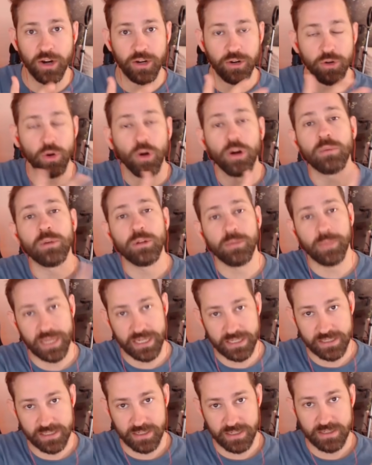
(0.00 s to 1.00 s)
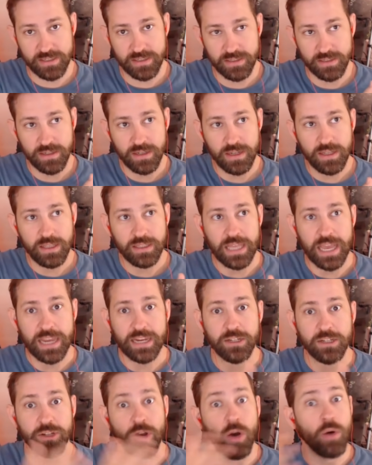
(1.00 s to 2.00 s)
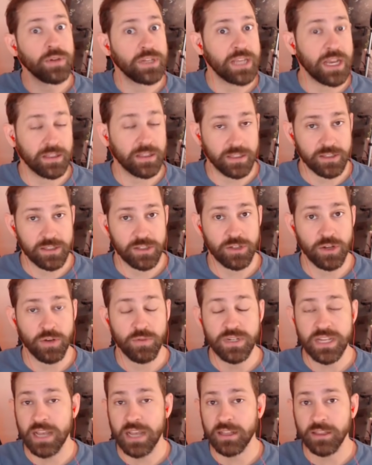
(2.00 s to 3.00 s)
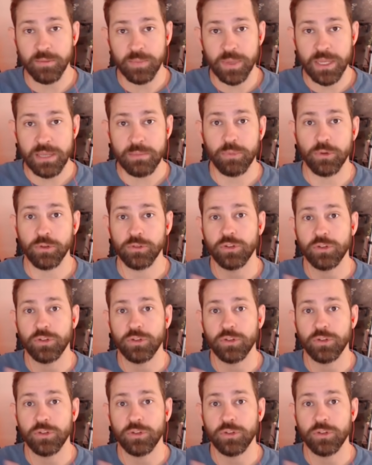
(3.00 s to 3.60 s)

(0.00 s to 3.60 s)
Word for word: on a normal basis, like don't yell at don't yell at people,